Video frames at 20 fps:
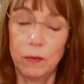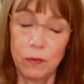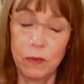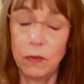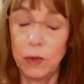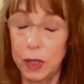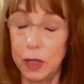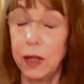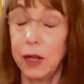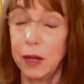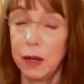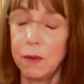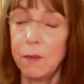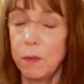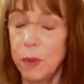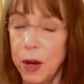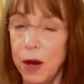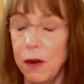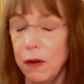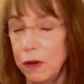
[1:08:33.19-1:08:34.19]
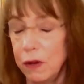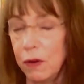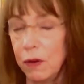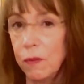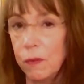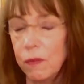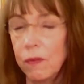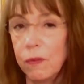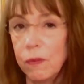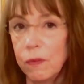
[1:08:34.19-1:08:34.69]
really compared to
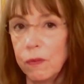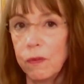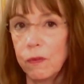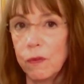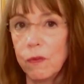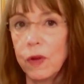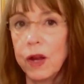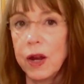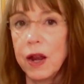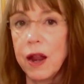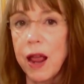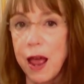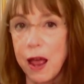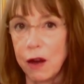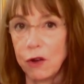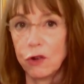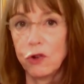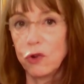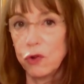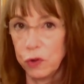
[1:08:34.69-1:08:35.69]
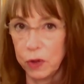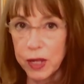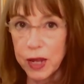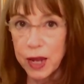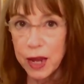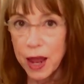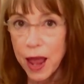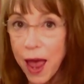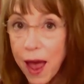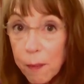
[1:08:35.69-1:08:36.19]
what
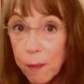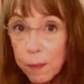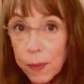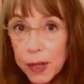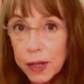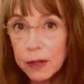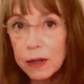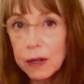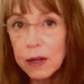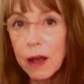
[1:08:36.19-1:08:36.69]
actually happened.